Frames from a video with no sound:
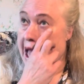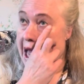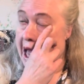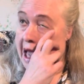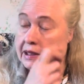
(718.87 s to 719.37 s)

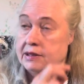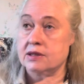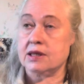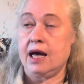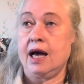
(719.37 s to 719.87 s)

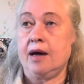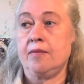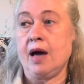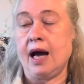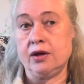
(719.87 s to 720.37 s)
and
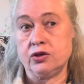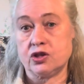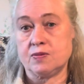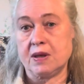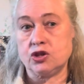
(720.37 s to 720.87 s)
um, I learned
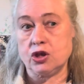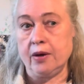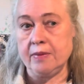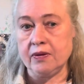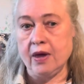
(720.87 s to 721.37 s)
to speak
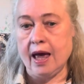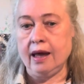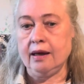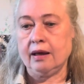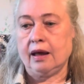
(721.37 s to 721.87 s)
German
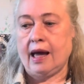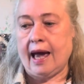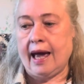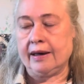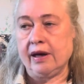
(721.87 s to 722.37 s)
there
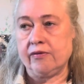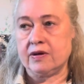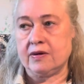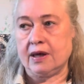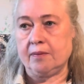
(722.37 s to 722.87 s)
and
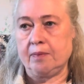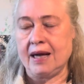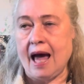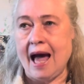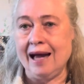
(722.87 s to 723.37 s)
everything.
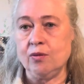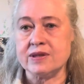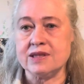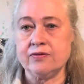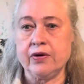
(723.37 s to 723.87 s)
But I
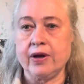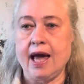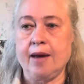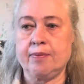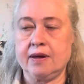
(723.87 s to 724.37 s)
wasn't very
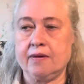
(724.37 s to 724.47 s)
happy